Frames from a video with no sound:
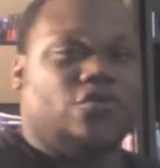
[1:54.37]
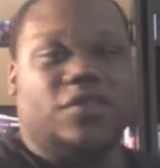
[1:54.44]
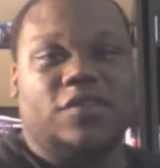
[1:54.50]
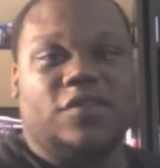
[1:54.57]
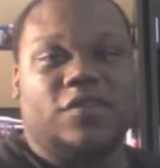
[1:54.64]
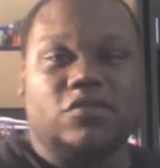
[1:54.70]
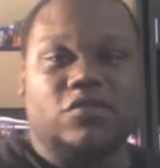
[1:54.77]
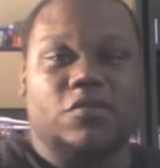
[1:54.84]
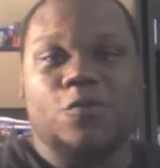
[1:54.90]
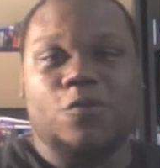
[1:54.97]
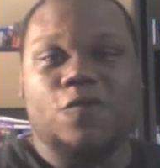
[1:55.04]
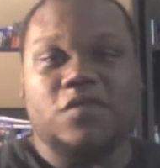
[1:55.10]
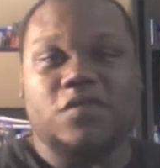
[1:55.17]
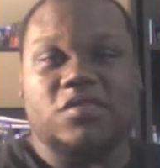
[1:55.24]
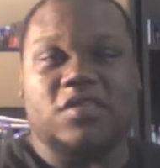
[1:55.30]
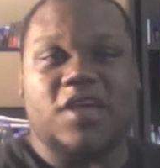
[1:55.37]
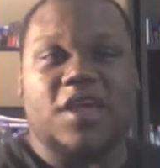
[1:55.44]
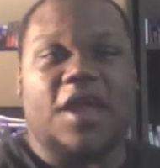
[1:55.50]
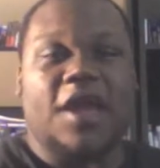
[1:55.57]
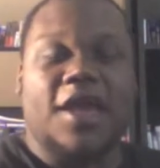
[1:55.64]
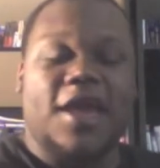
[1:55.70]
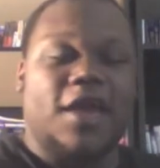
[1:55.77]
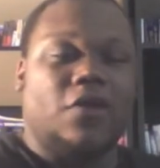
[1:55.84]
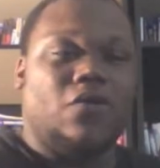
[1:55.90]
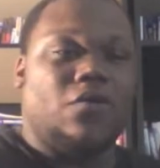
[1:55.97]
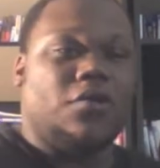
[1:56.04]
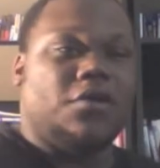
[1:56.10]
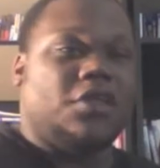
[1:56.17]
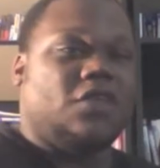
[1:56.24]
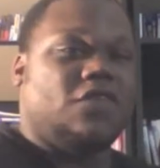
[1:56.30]
and these are movies that I had on
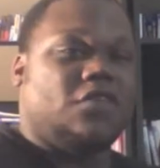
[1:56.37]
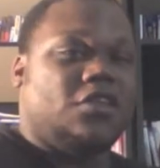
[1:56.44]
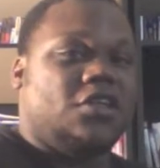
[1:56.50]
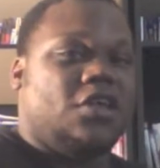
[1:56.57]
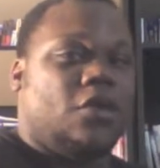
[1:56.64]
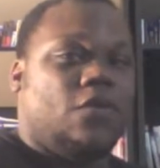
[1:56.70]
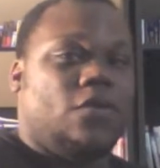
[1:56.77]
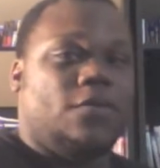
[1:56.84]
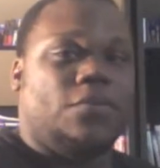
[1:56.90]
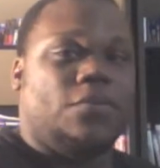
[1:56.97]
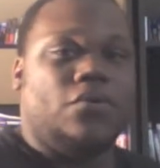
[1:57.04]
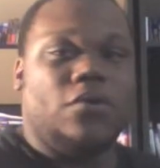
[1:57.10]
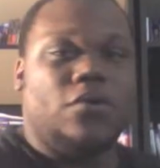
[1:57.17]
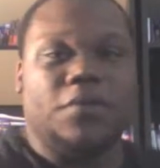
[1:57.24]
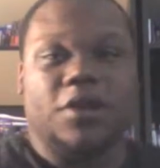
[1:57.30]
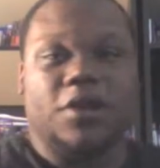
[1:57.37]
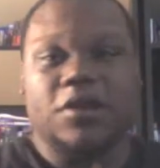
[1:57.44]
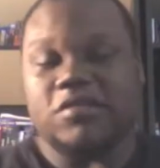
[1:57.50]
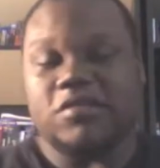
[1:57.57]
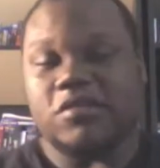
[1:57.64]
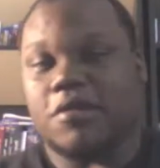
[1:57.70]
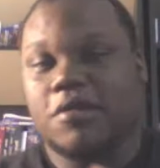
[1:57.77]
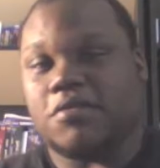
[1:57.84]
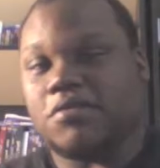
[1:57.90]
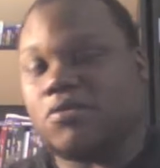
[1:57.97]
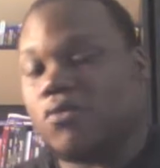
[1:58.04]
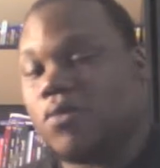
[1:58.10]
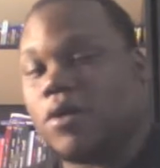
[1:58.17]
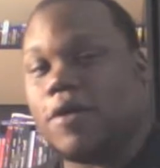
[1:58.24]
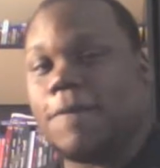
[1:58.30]
DVD at one point, but I decided to
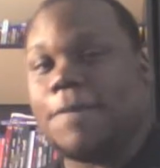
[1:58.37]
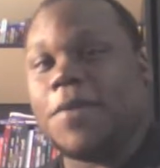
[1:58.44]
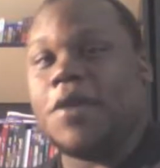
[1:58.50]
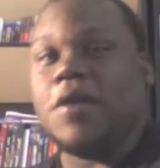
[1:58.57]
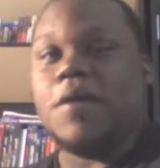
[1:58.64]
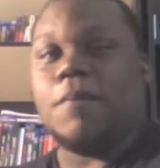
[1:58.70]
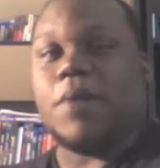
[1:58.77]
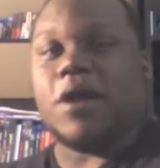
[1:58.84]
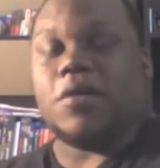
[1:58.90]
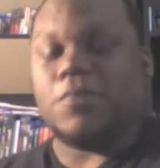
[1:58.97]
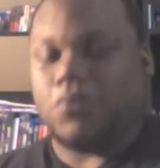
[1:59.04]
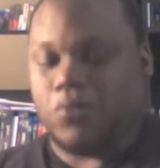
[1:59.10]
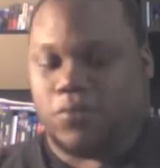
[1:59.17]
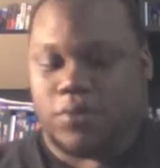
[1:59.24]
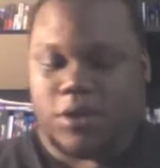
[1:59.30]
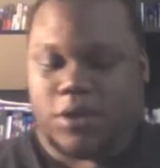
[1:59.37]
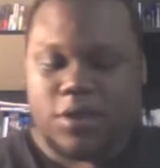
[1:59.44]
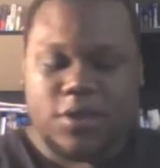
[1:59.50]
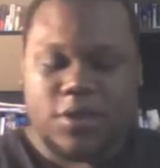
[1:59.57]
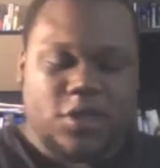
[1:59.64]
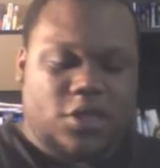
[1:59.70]
um, buy the Blu-ray,